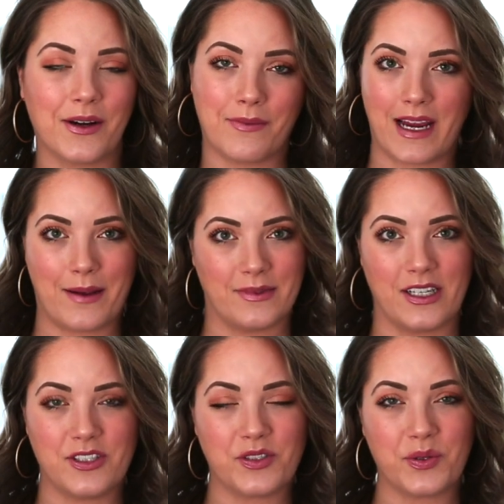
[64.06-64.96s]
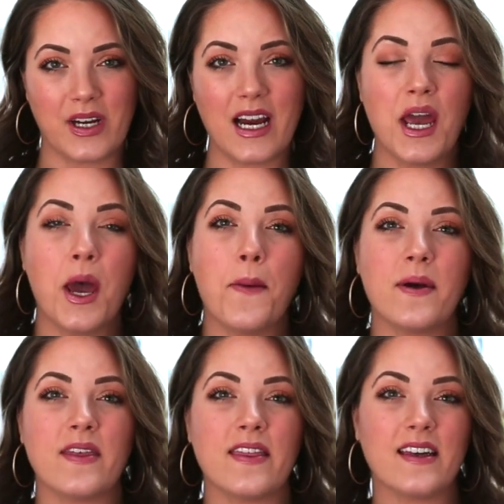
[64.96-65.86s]
on my Amazon store.
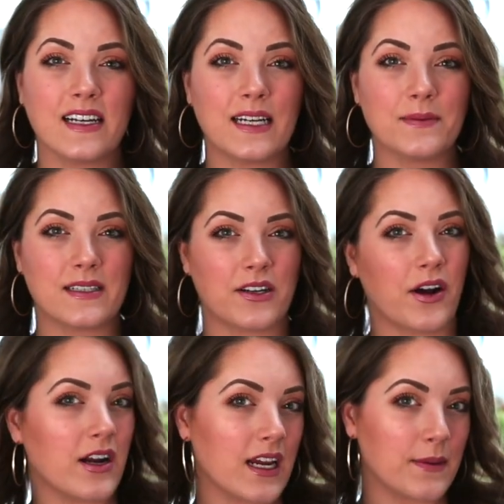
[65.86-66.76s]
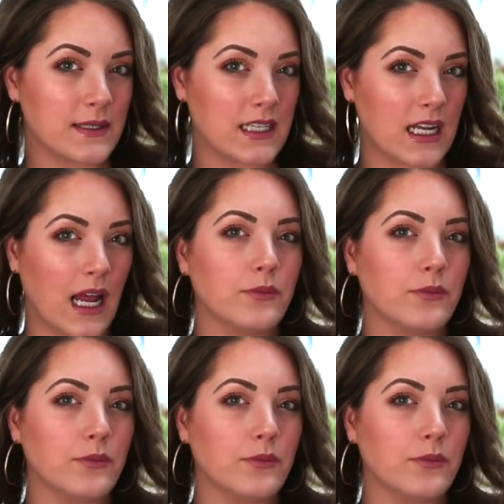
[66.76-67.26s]
But then the items that aren't Amazon,